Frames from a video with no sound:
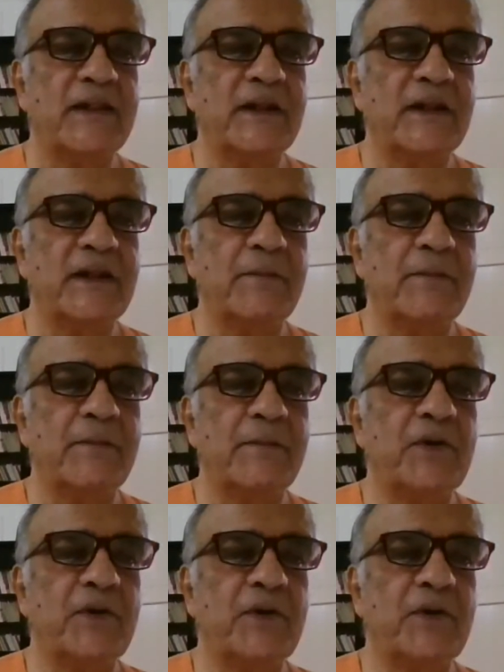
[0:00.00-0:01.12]
the
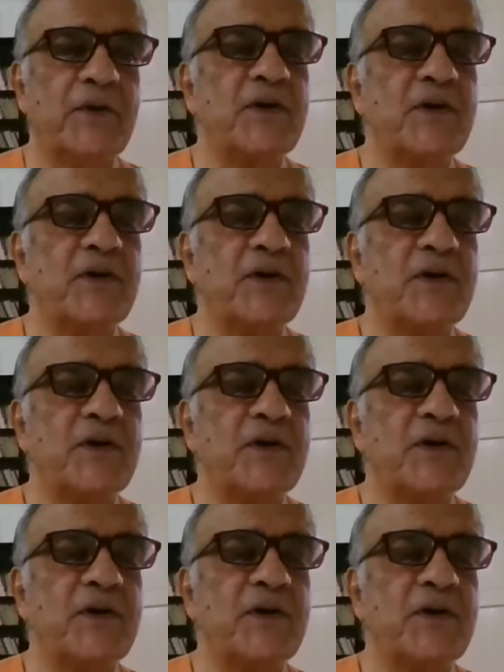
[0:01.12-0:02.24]
beauty.
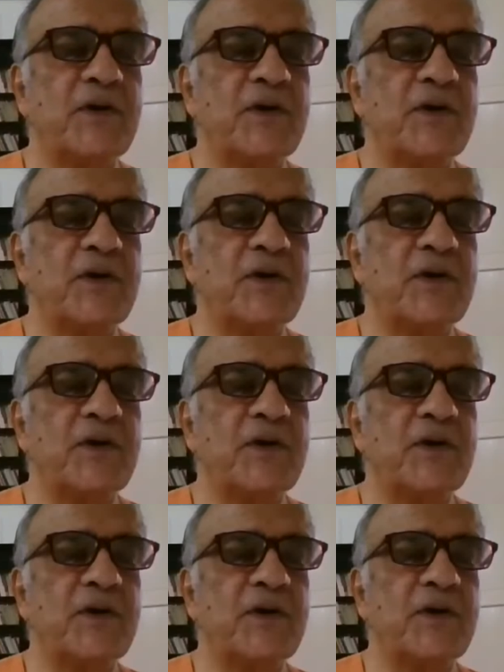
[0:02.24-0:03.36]
But you
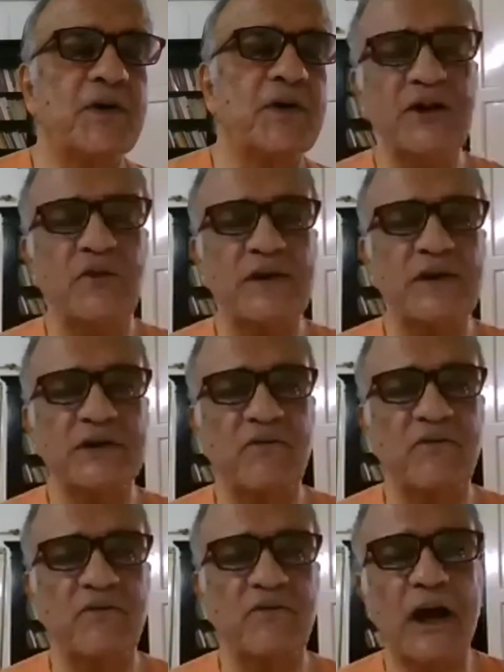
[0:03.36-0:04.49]
don't stay with the
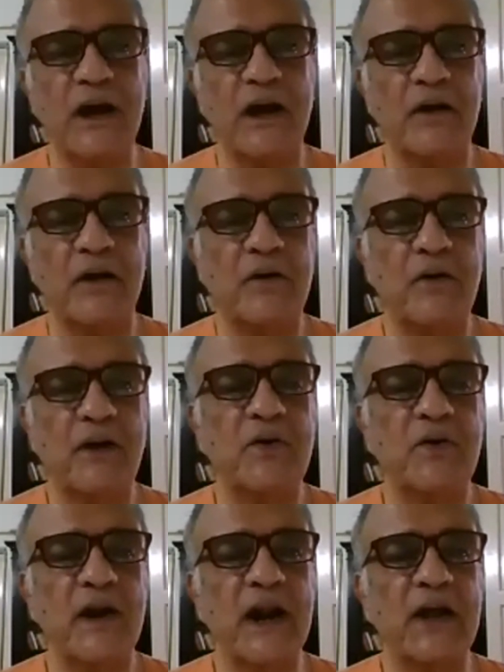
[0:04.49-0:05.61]
question. We are too
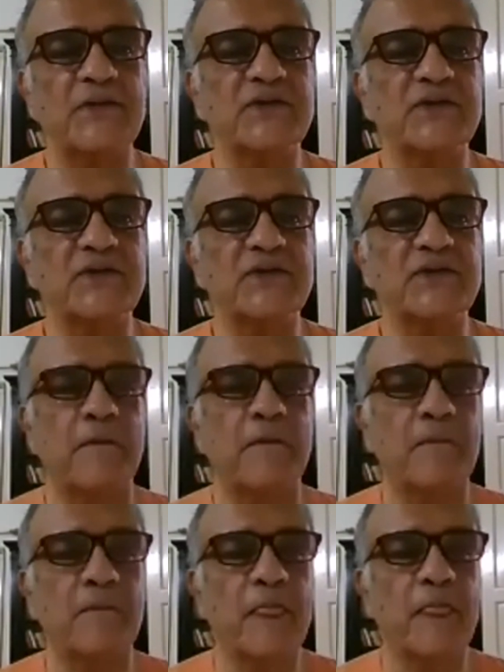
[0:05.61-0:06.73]
eager to get to an
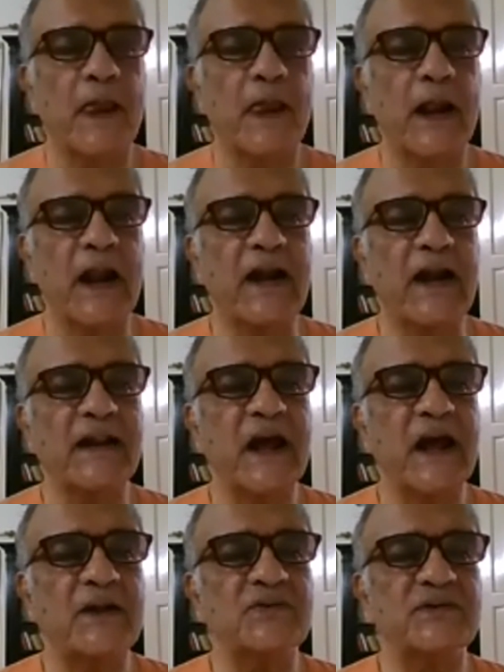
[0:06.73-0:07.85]
answer,
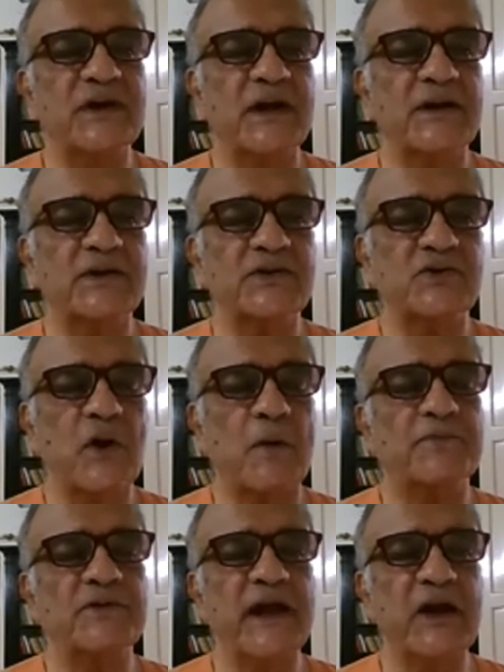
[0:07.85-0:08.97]
and the answer
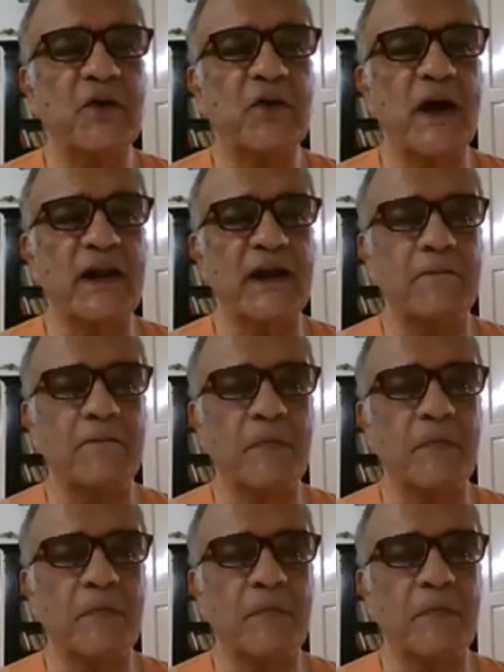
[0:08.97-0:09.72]
stops the inquiry